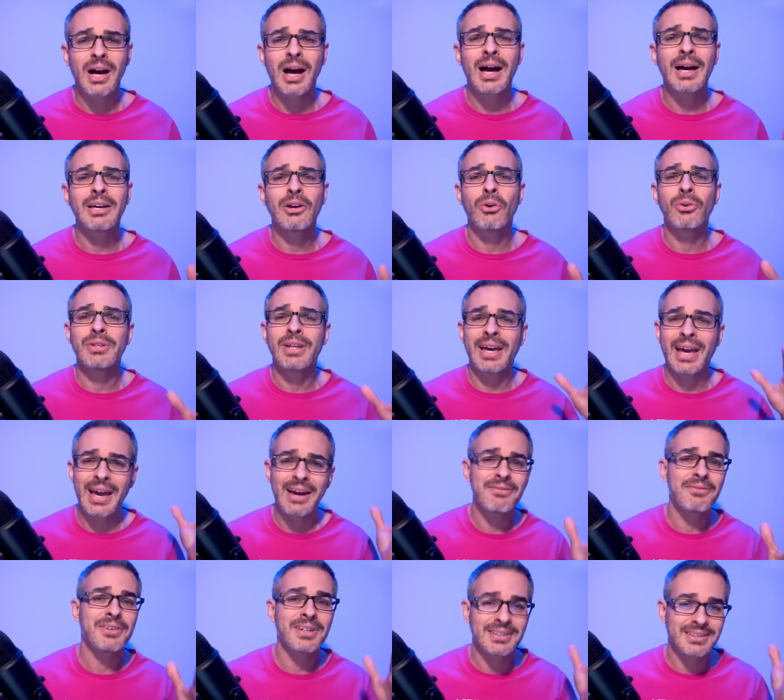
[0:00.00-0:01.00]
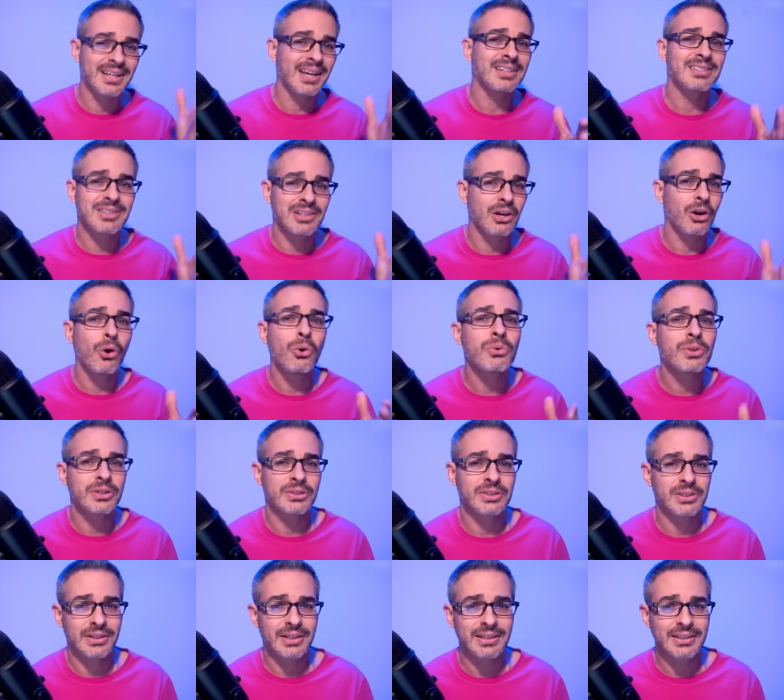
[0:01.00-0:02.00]
high on every Tesla
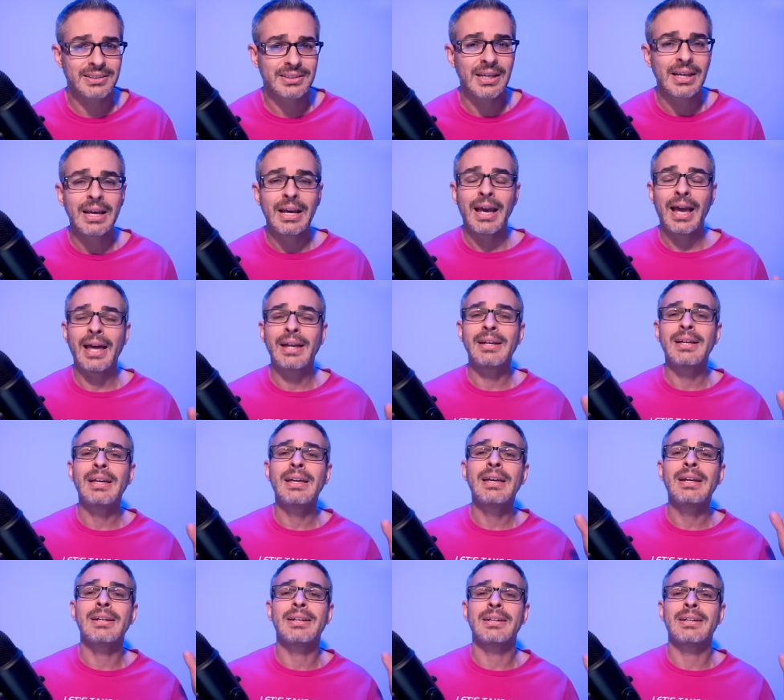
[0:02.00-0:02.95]
owner's list, and it